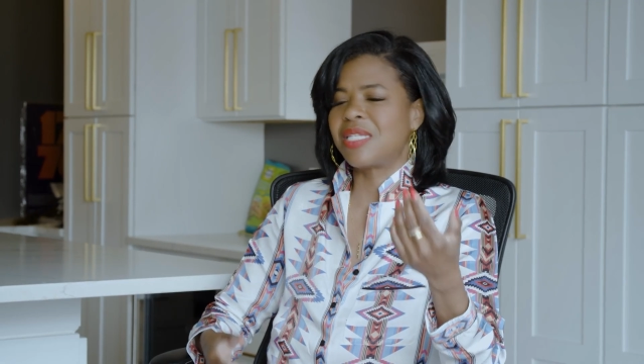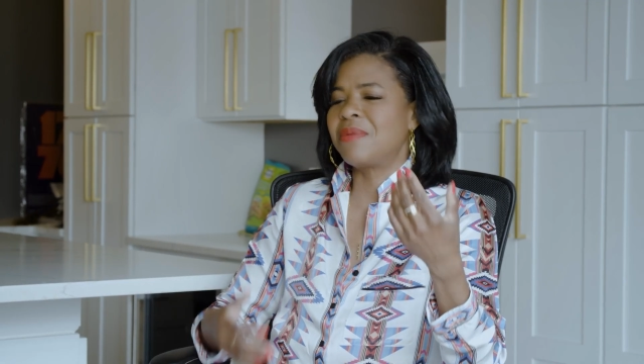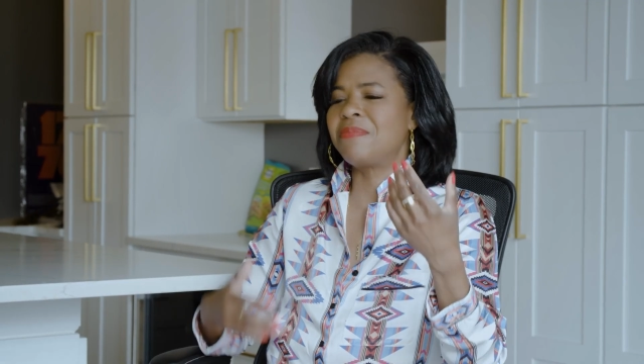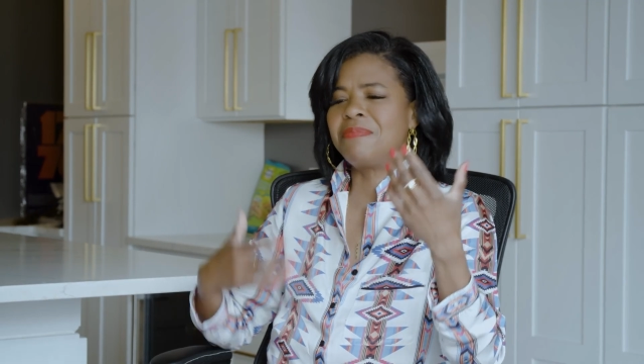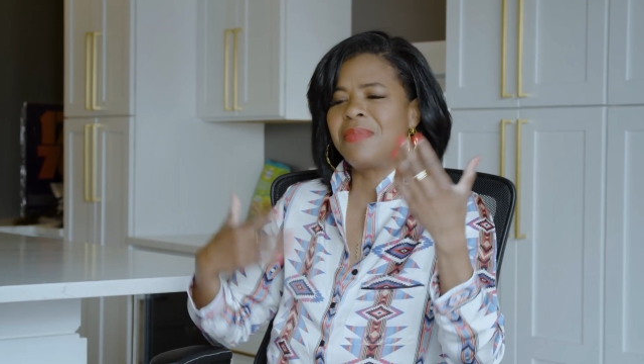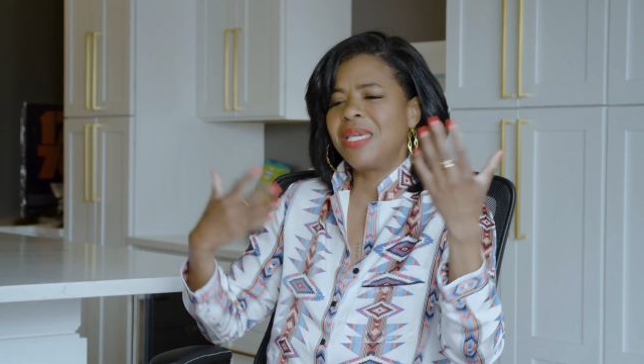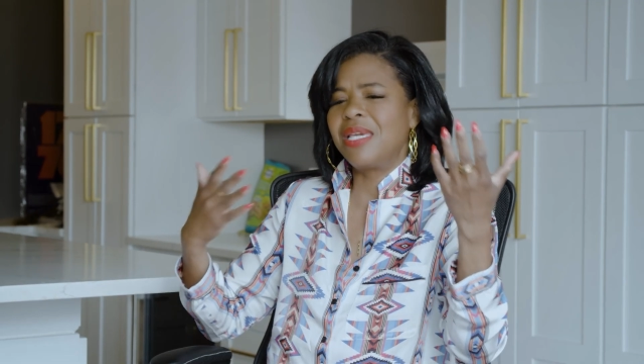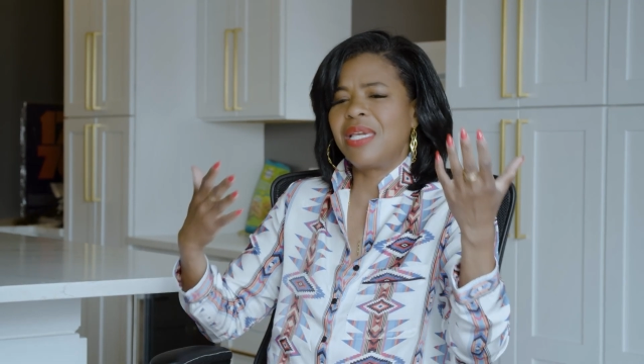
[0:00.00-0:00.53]
to
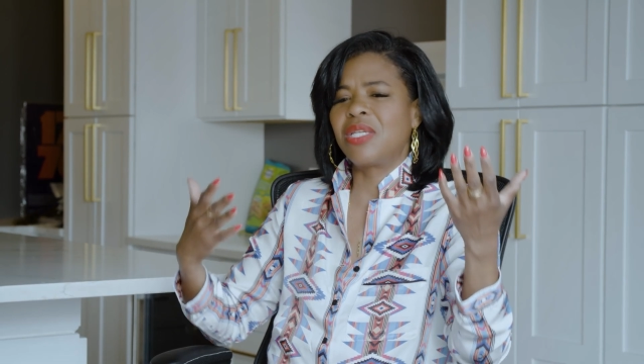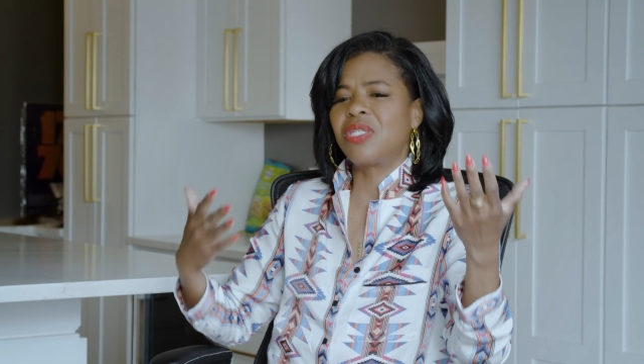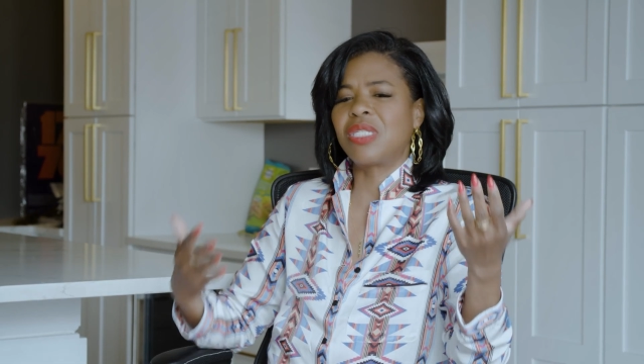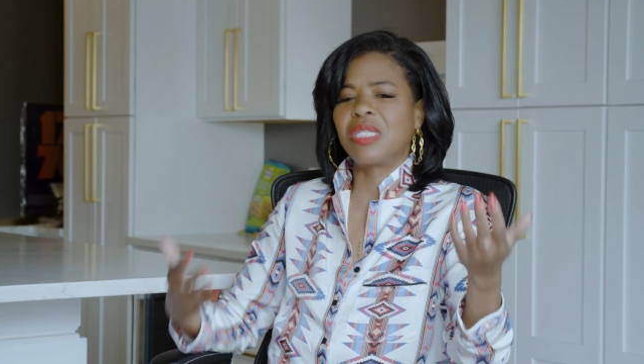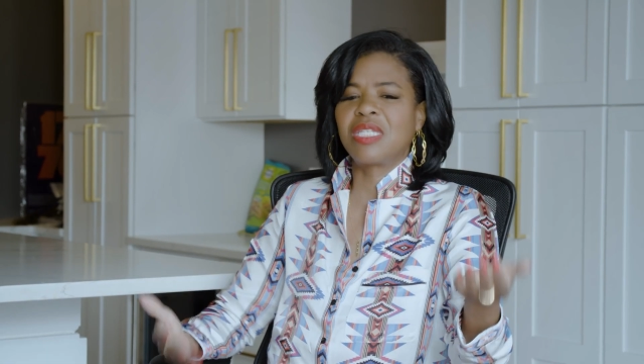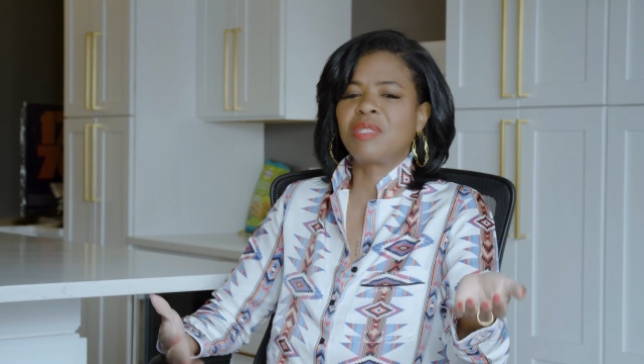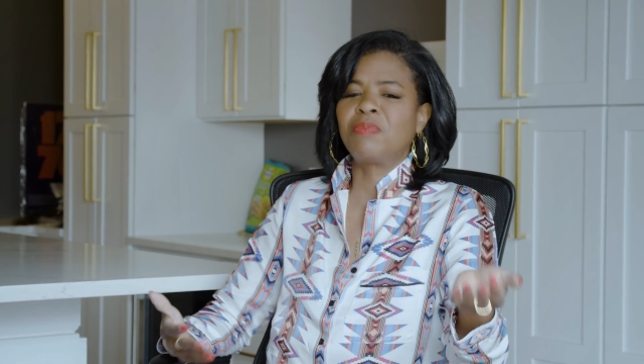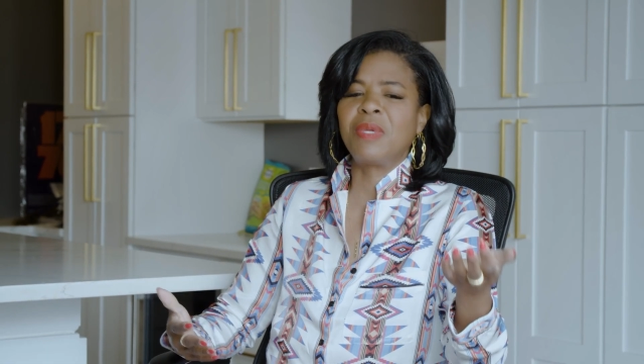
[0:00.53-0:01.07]
me, it
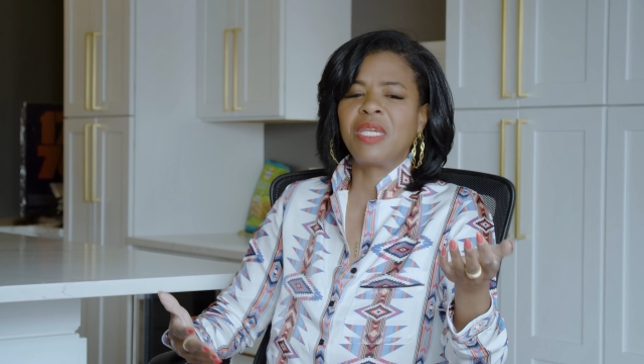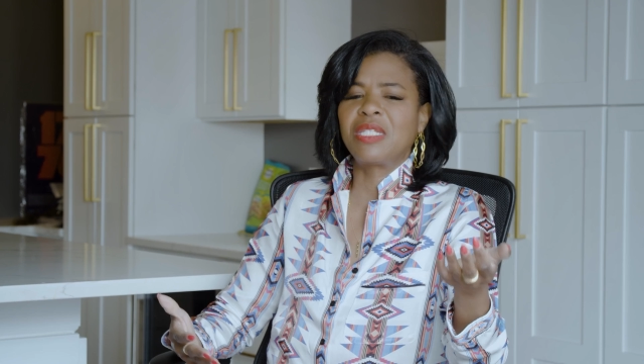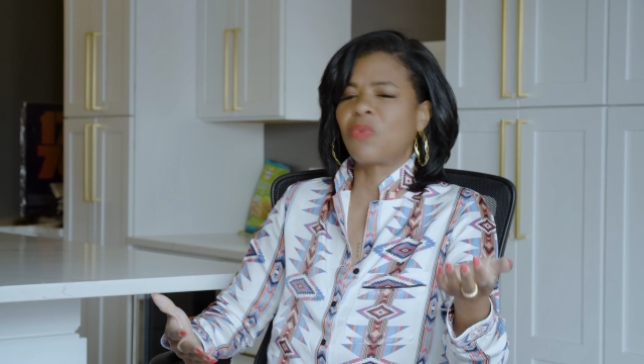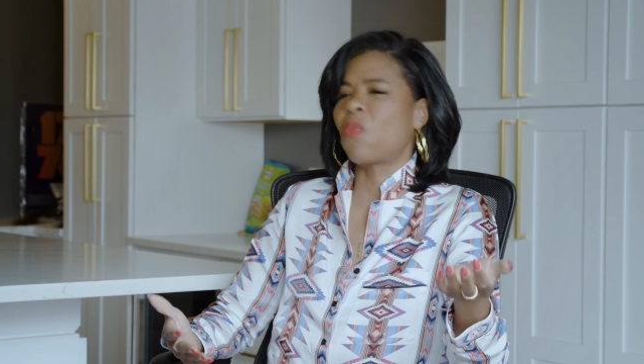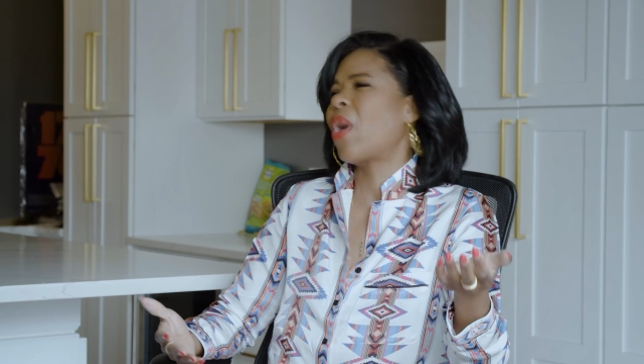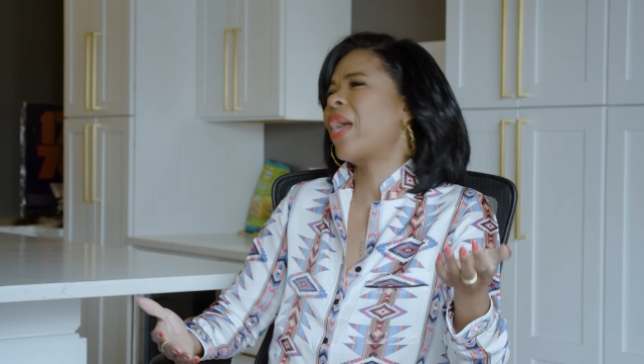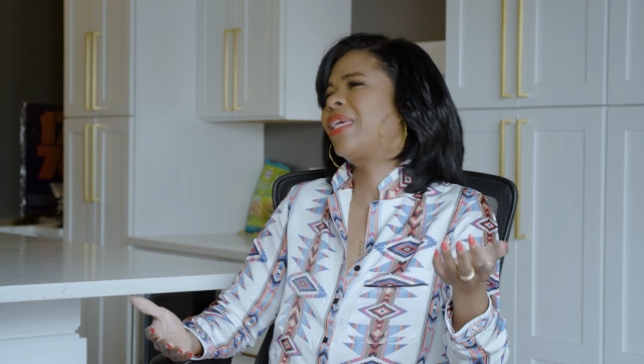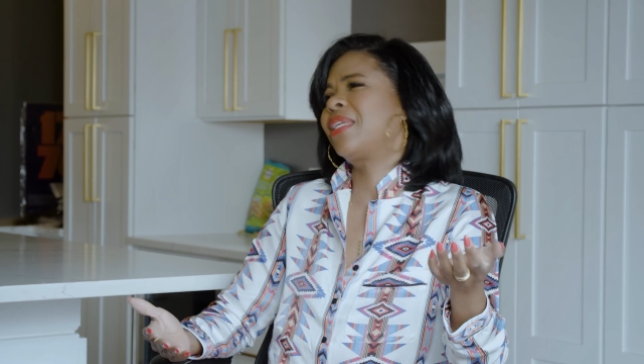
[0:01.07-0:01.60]
just speaks
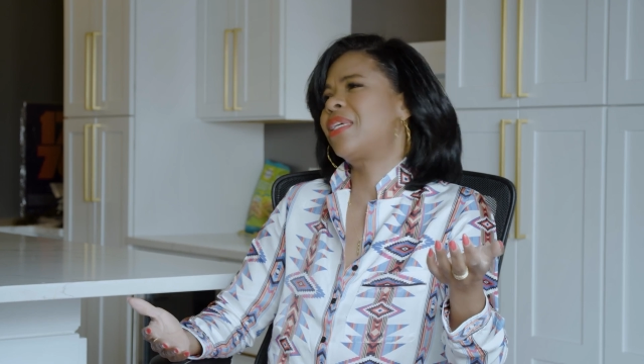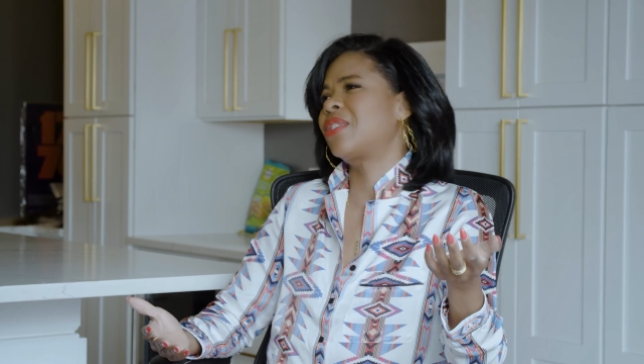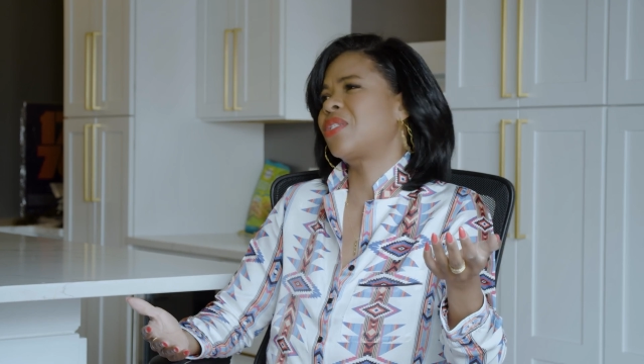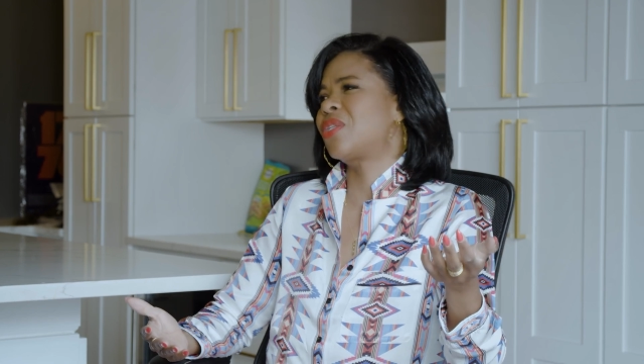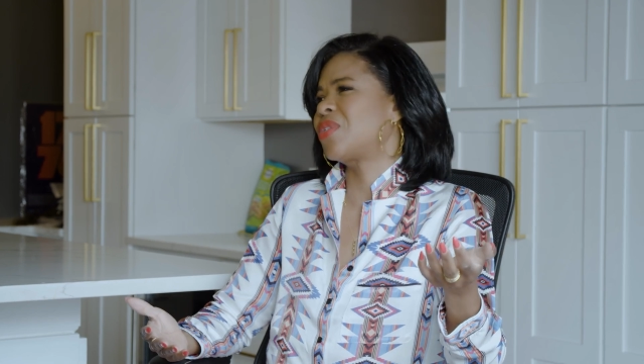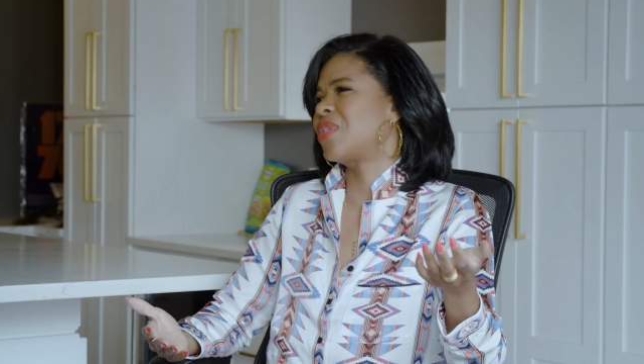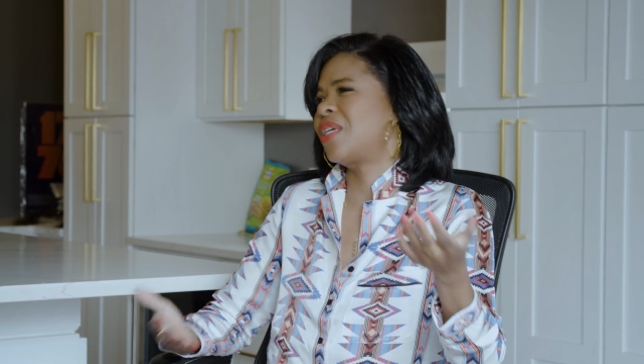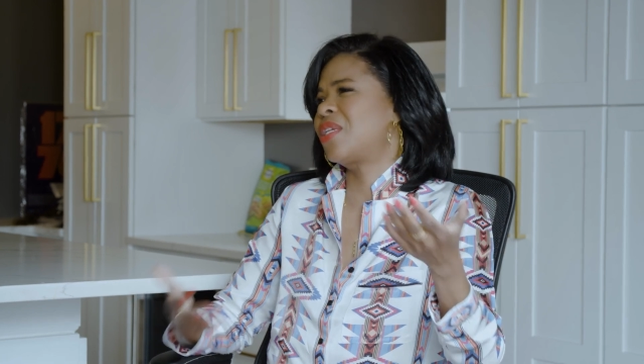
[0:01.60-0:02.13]
white
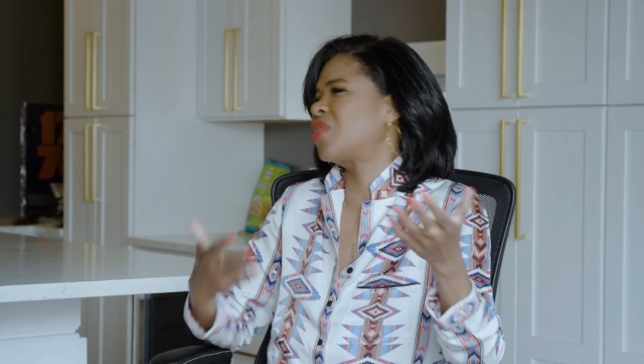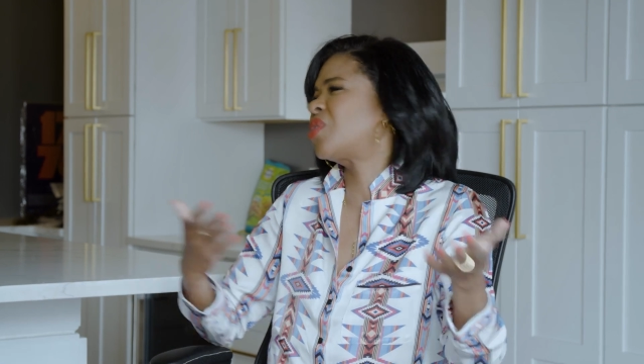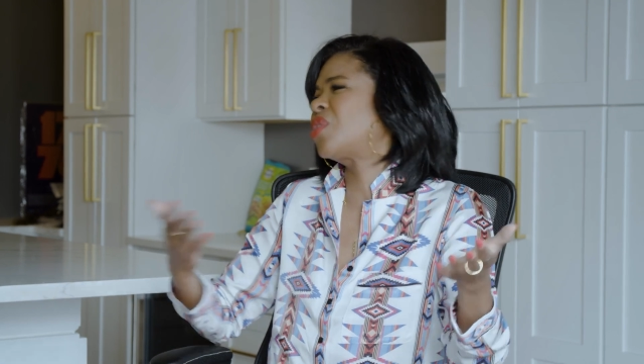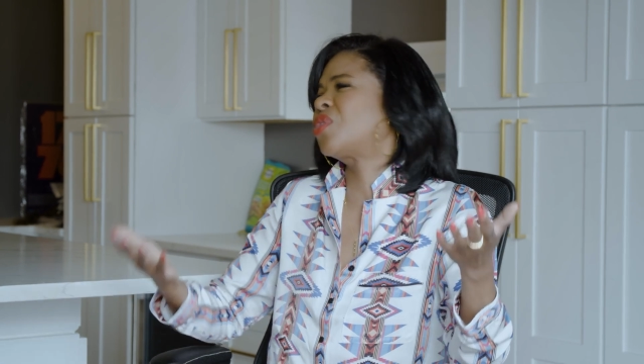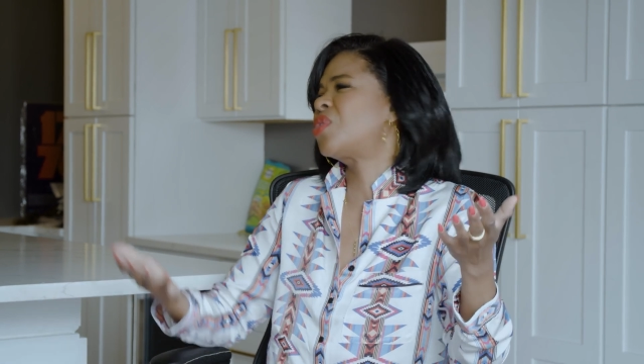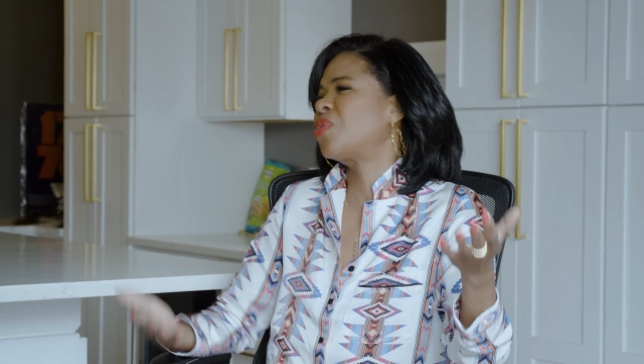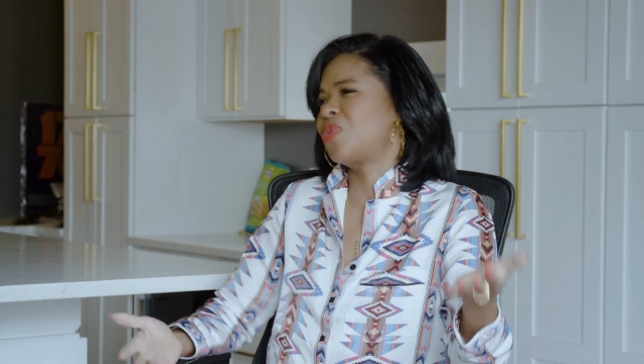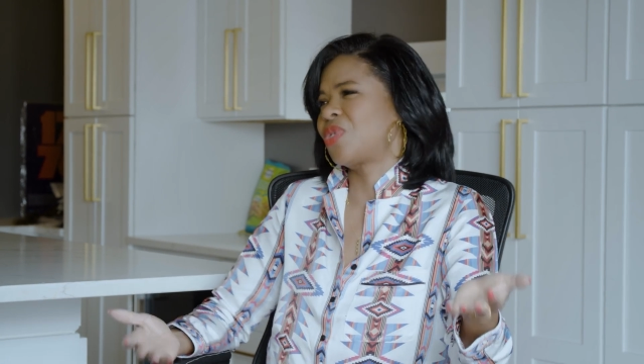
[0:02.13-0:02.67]

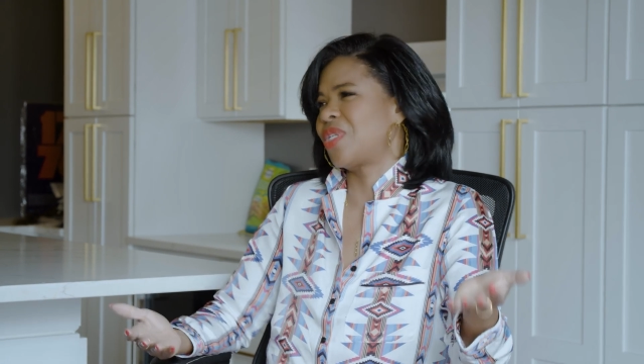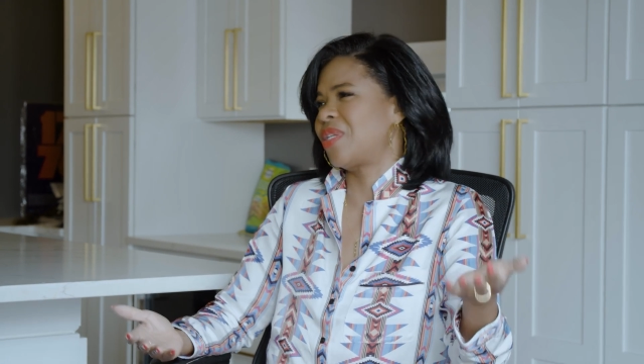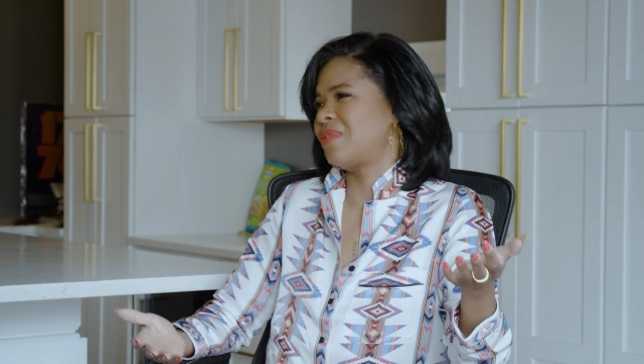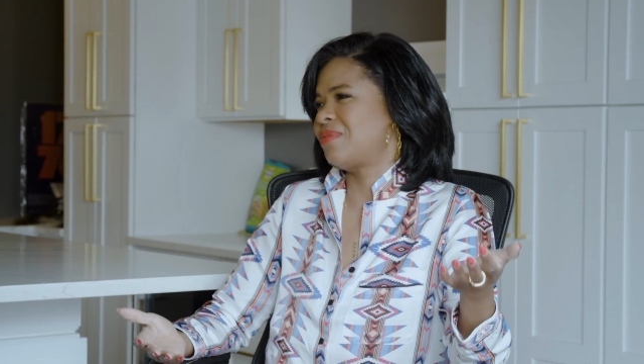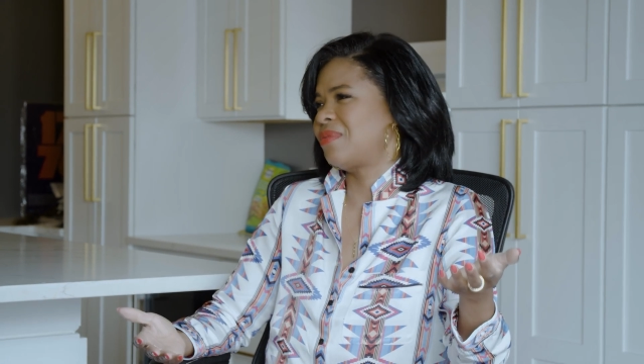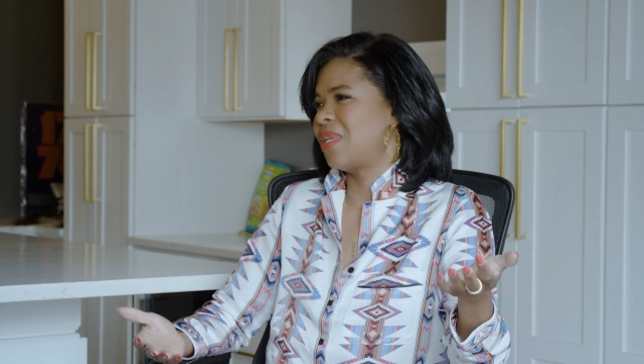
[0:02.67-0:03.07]
institution.